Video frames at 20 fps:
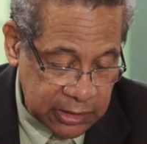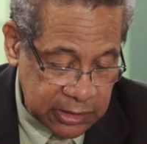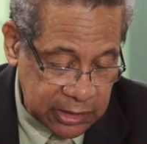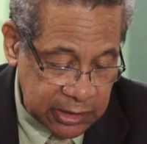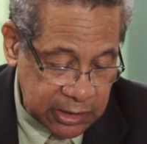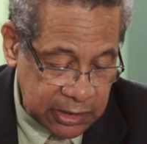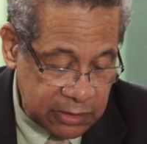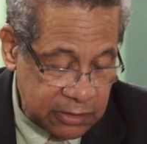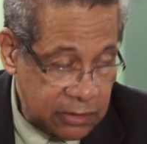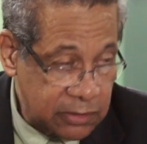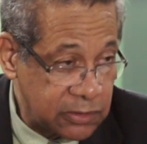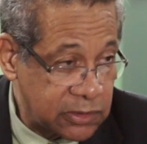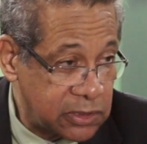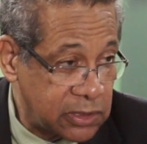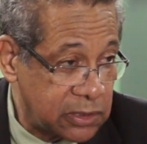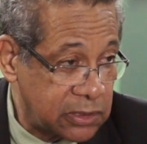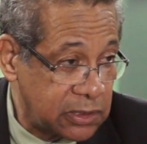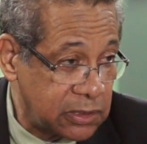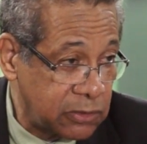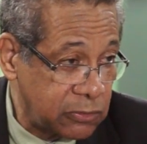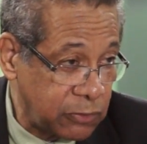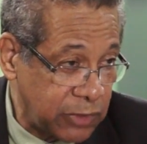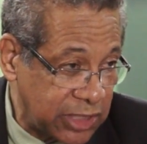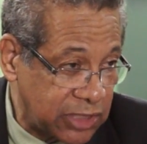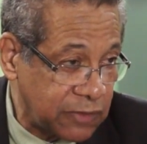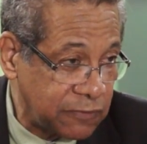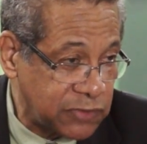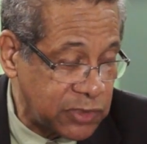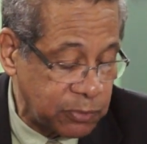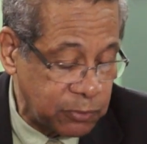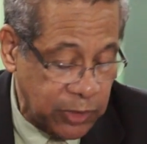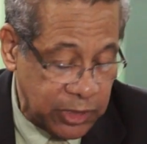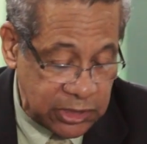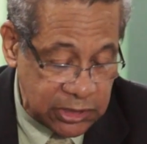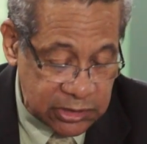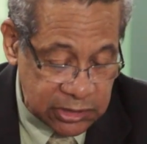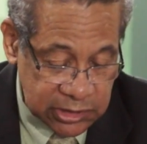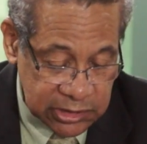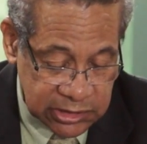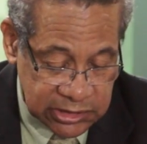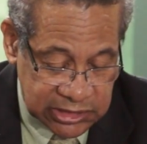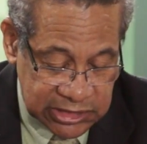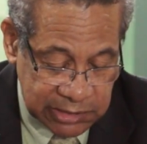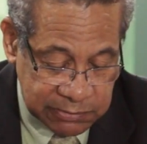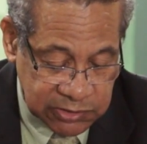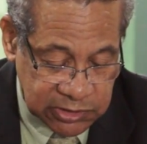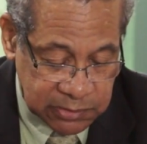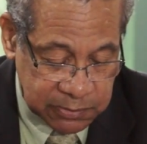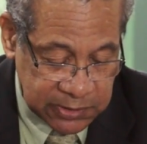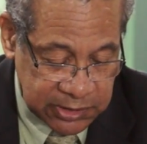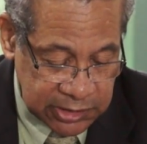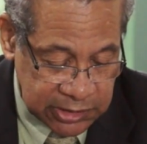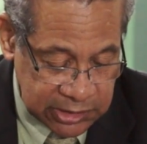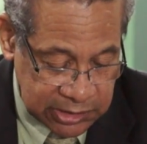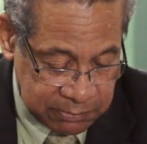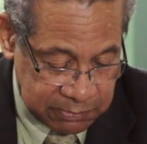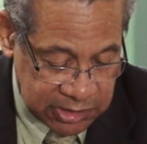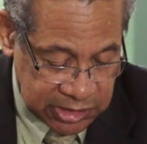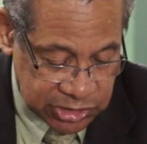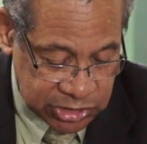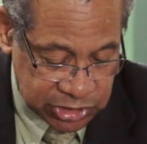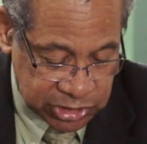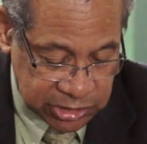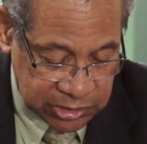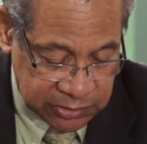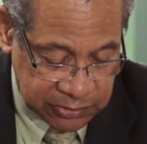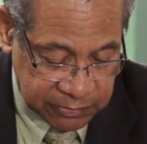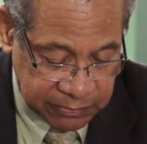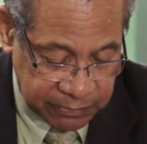the rate of spread seems to be diminishing.